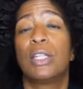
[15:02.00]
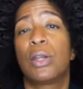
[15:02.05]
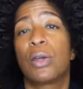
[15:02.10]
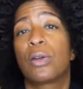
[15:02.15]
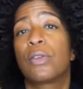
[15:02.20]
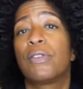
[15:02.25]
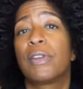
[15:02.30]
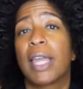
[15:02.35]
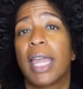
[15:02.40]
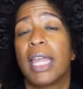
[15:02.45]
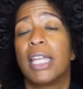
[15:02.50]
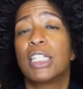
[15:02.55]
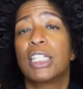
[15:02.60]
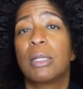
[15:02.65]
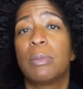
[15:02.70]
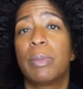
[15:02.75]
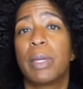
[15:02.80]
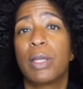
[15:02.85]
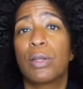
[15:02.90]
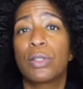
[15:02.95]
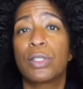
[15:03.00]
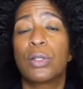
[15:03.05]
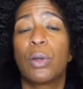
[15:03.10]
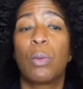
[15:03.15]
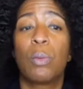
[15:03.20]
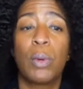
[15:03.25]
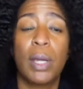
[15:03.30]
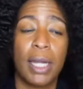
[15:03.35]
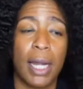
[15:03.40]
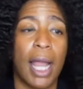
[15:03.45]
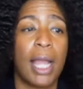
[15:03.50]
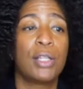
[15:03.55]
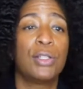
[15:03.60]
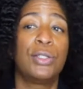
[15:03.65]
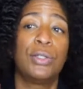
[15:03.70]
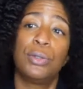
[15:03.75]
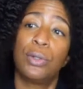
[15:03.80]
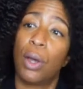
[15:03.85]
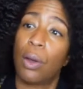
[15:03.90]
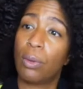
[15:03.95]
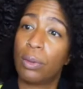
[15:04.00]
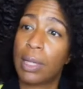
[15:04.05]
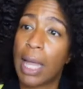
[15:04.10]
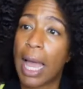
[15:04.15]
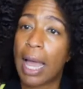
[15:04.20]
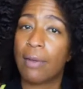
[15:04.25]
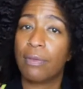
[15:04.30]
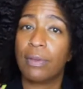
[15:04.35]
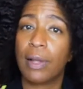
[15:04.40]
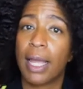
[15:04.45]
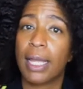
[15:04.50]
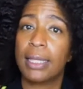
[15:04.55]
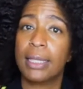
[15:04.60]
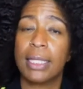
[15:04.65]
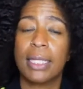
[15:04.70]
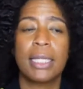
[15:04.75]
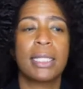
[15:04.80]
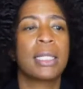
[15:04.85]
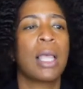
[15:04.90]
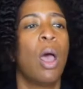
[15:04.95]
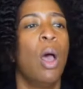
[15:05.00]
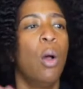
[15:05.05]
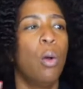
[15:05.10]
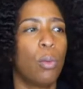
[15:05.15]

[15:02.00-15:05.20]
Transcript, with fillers: the notification bell. So when I do go live like this,